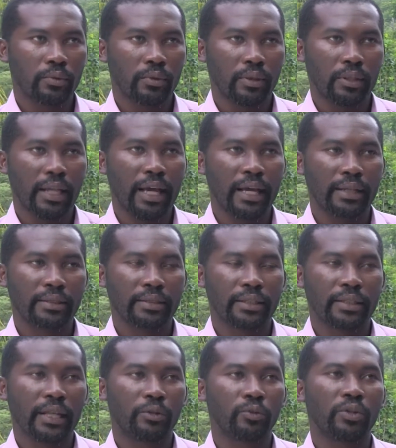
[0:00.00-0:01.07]
last
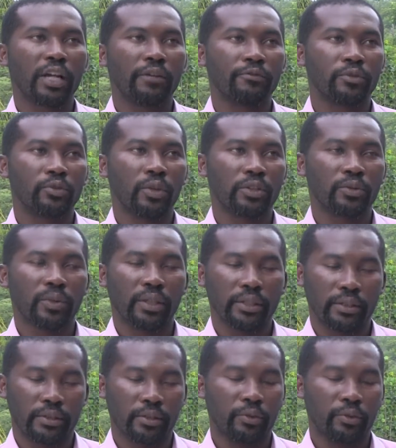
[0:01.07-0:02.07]
thing that we would have to do as well is